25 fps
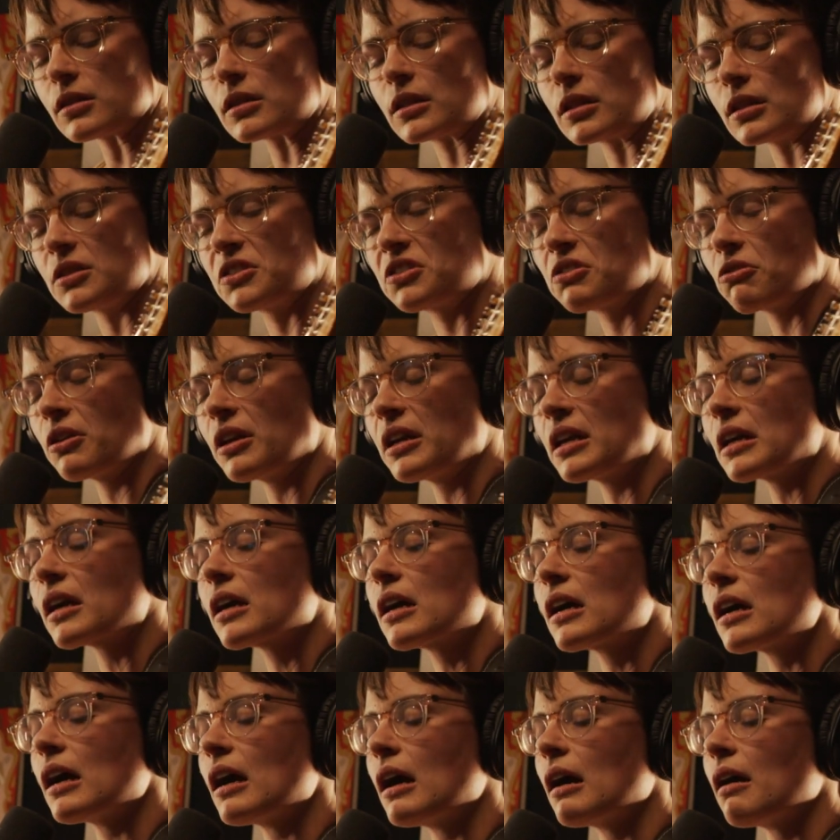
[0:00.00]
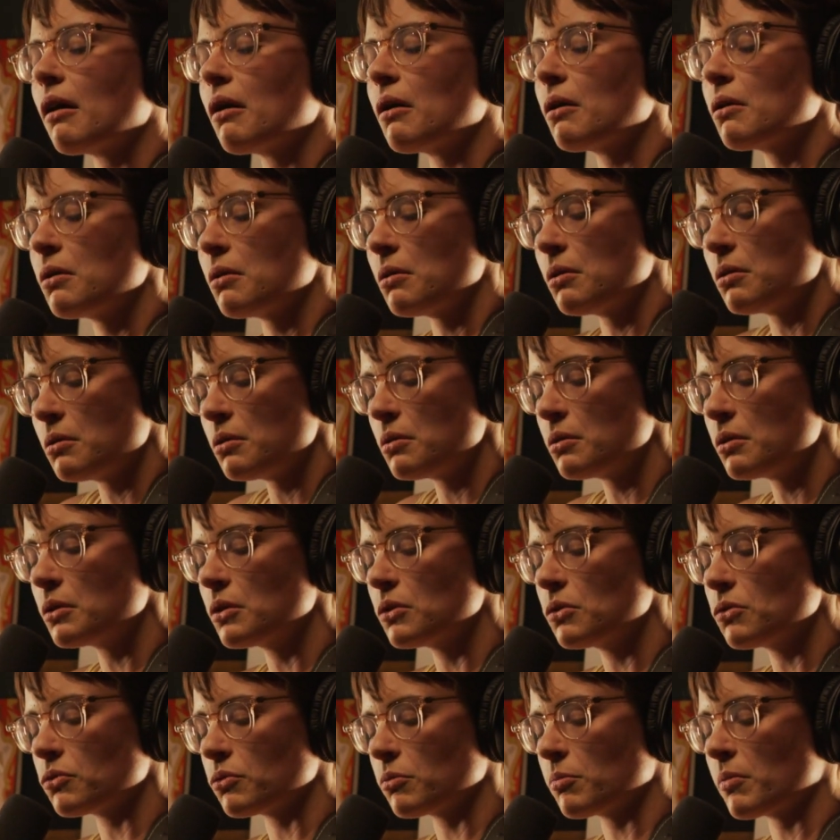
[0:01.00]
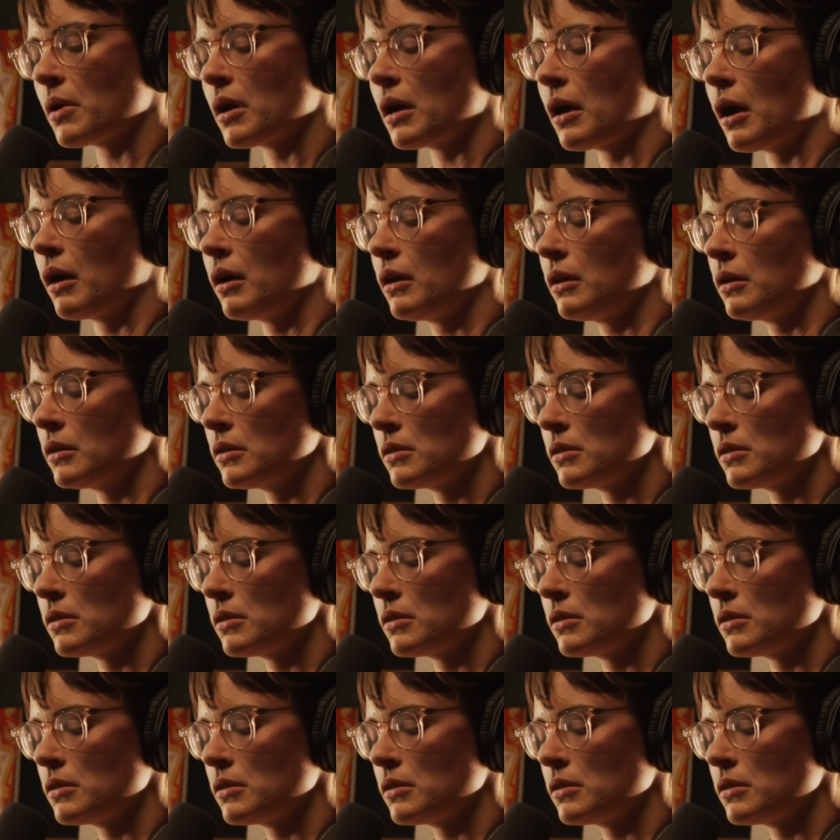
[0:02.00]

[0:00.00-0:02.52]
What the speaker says: to drink out of my